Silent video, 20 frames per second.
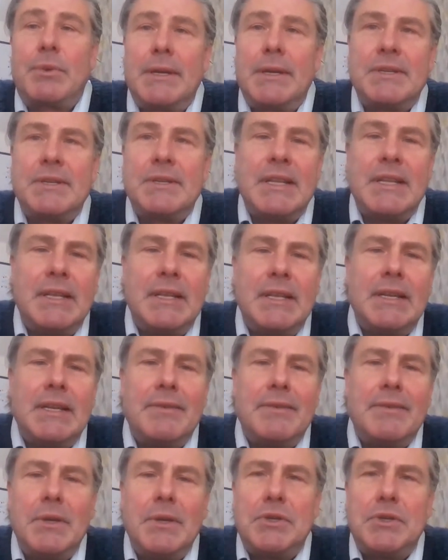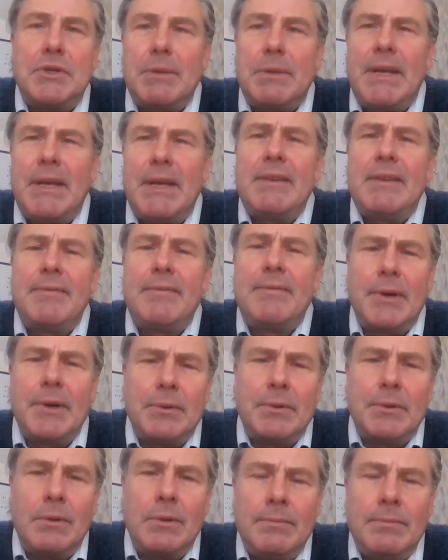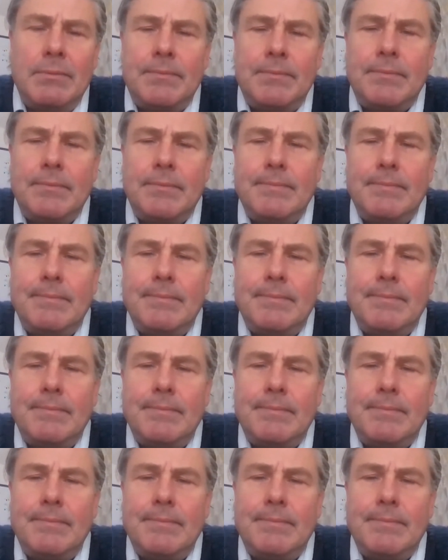rises in the near future to pay for it all.